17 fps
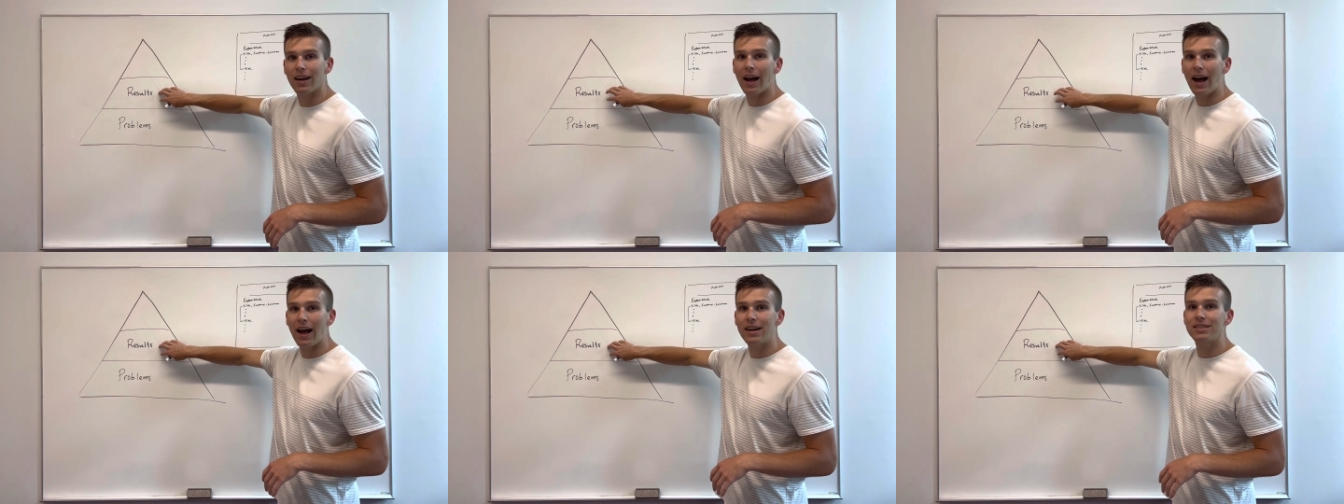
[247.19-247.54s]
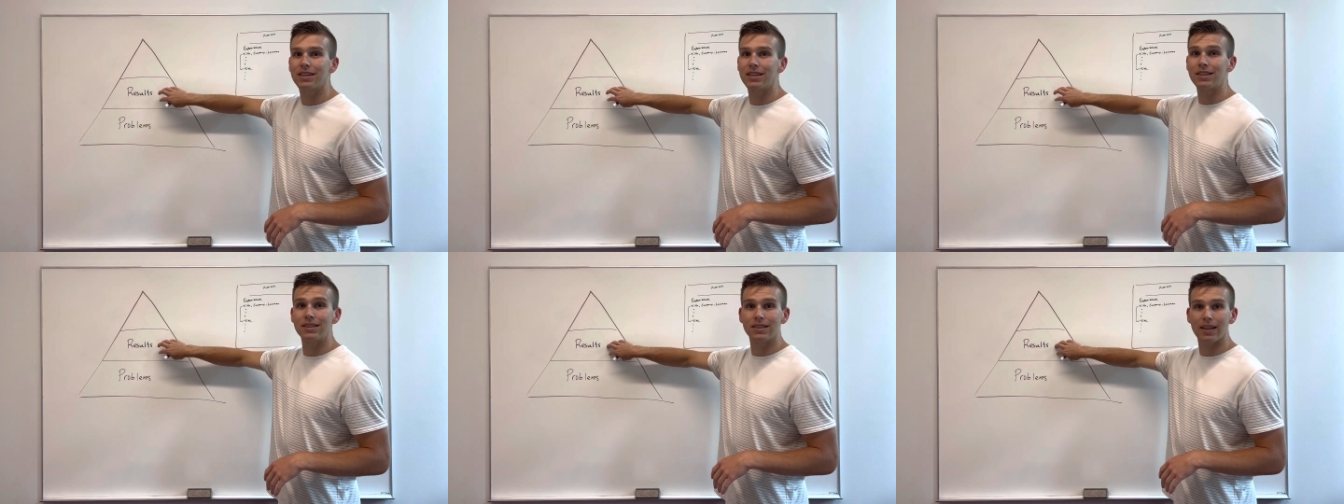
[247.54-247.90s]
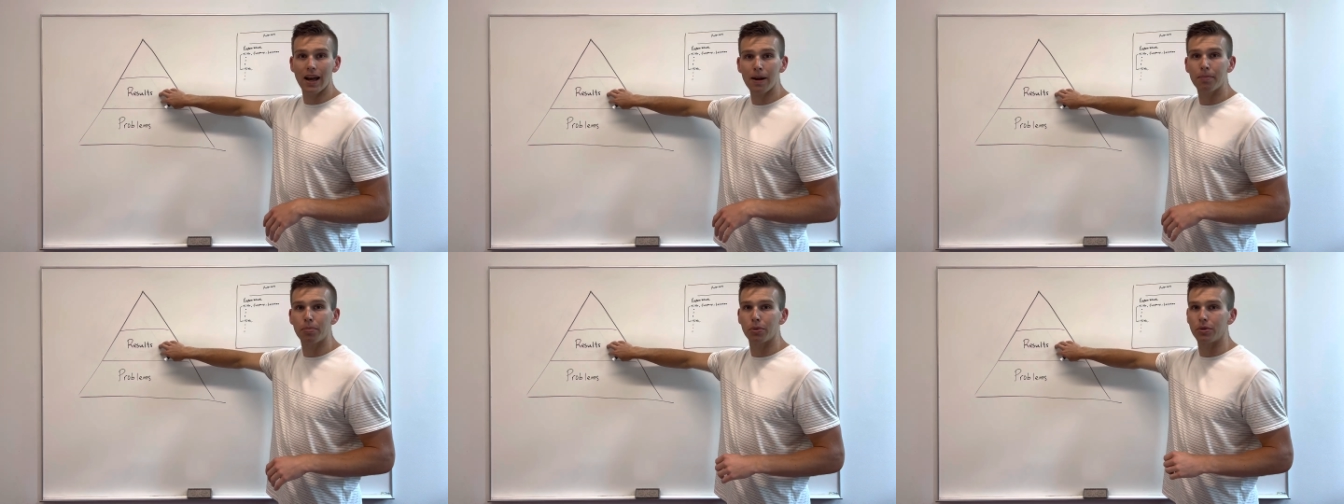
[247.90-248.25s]
has
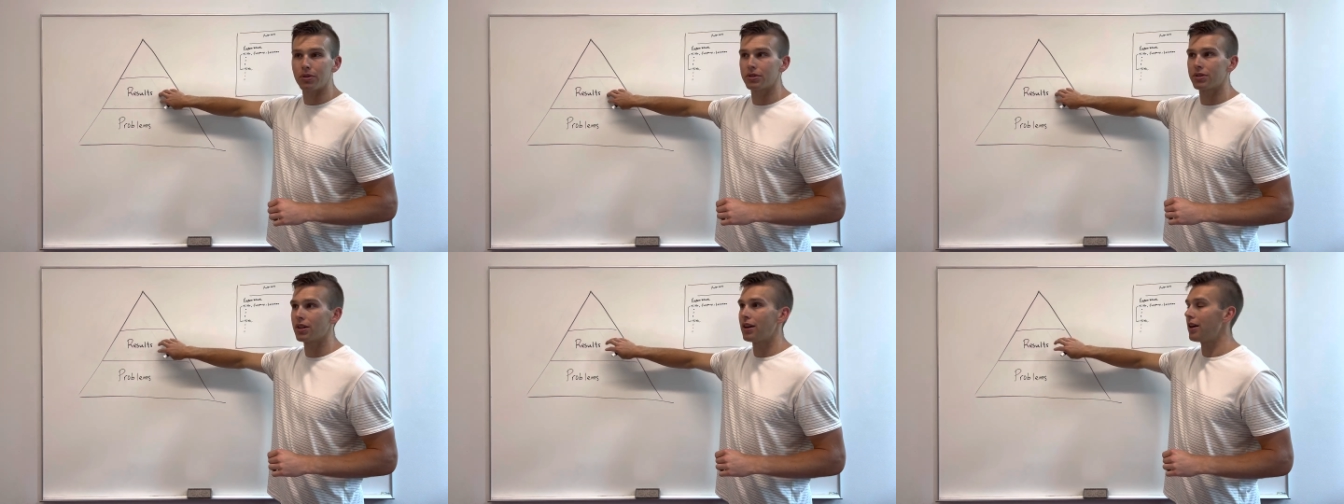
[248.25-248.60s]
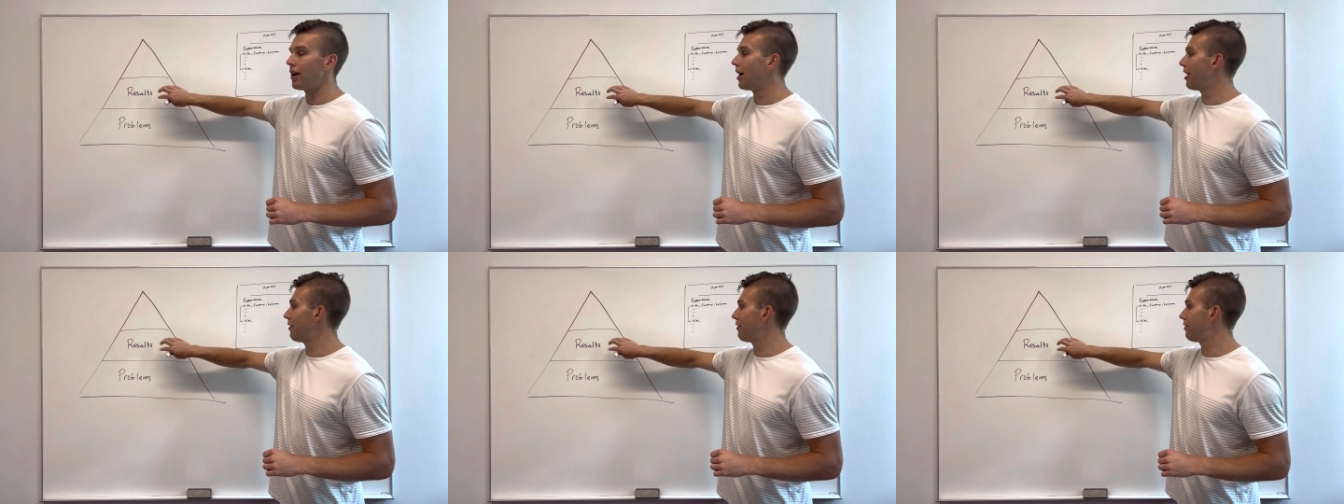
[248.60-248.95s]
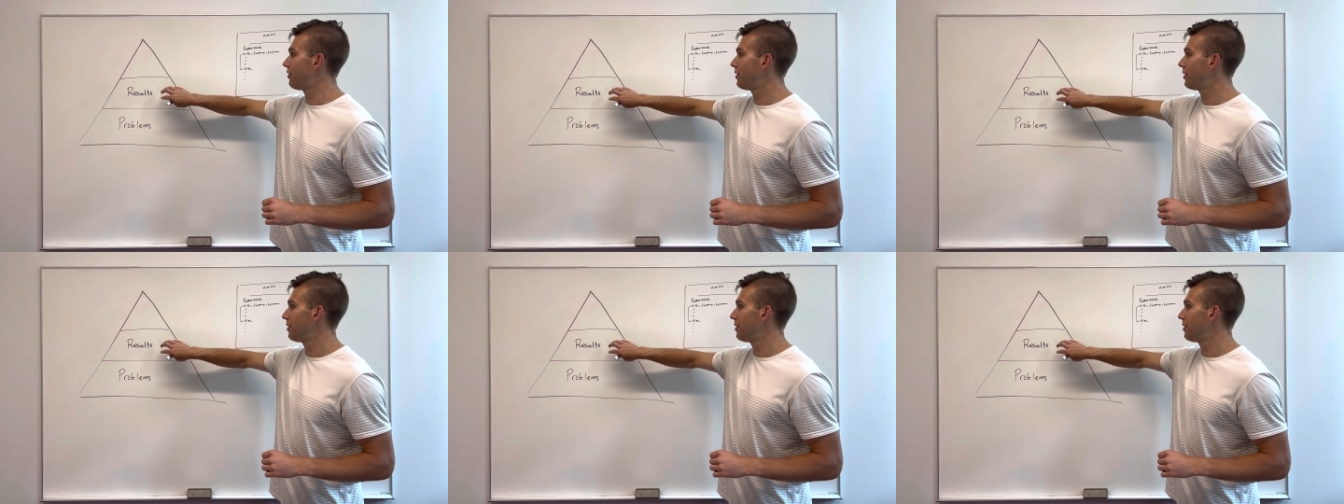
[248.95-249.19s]
examples of